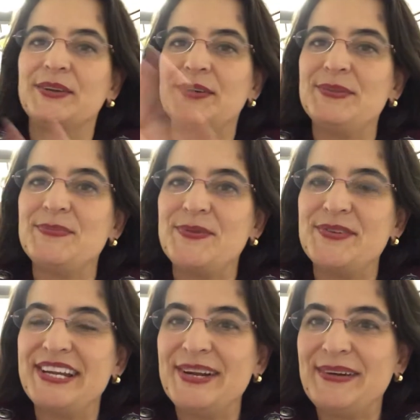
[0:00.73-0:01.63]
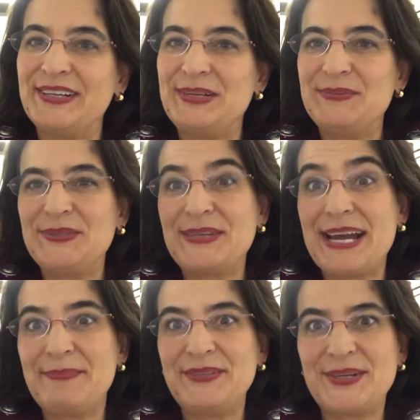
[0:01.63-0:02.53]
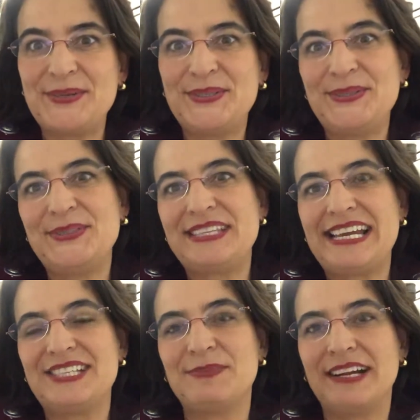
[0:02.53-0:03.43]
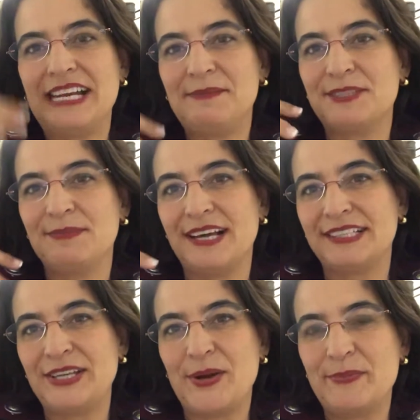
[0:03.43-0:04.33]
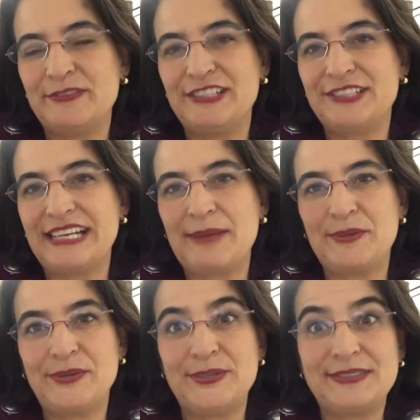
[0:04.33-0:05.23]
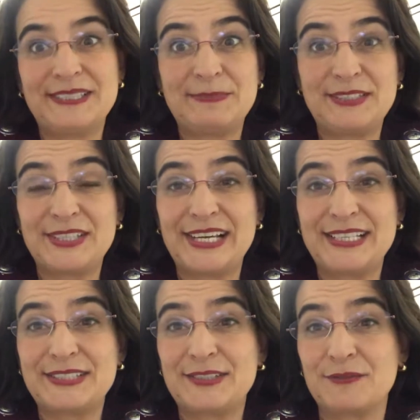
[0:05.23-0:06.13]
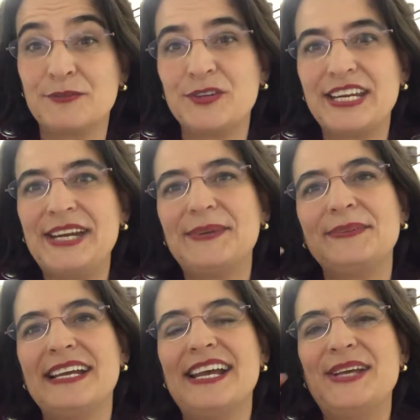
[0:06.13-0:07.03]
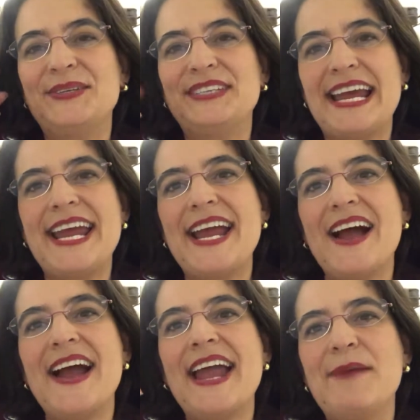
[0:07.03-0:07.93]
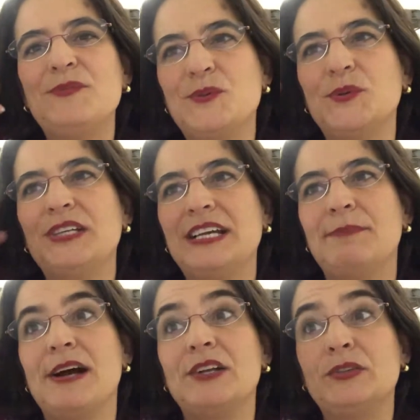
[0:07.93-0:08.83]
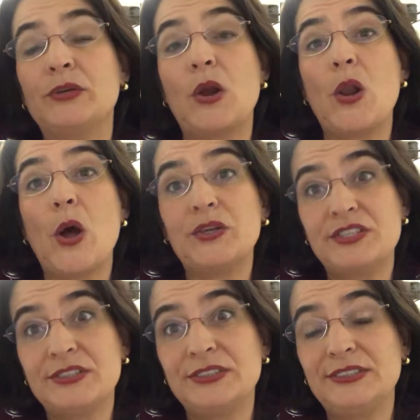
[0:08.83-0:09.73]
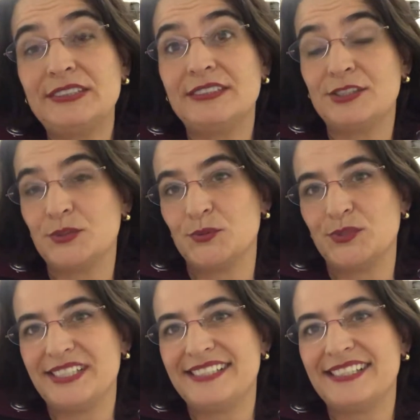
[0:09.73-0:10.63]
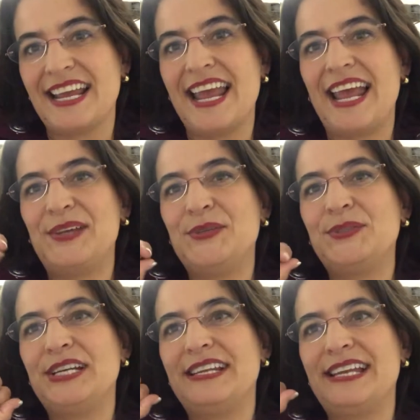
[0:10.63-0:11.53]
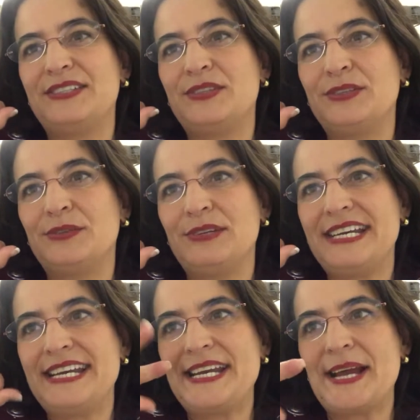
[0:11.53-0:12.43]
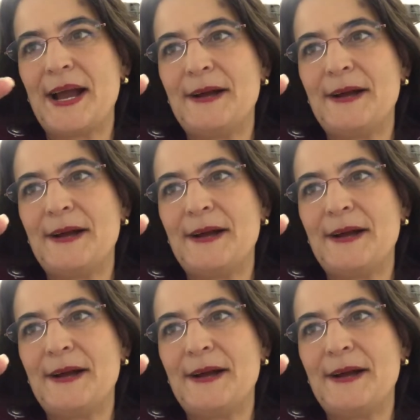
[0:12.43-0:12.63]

Good morning, welcome to Happy Toe Tuesdays. My name is Martia Hopfleisch and I'm a nurse that specializes in foot care. Today I am talking about neurological disorders, and usually there's three